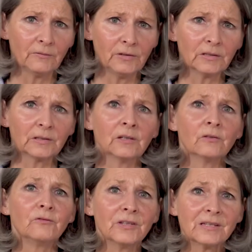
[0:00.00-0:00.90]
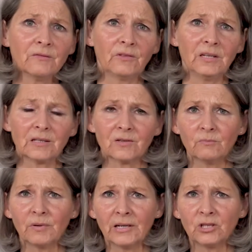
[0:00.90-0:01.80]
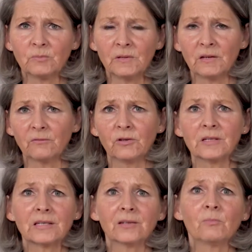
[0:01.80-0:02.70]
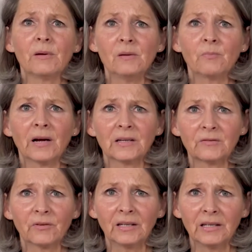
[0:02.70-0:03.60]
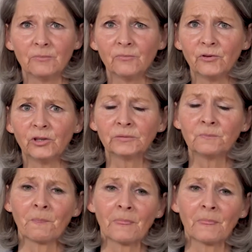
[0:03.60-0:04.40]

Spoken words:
with papillomaviruses, for example, we know the Nobel Prize was awarded for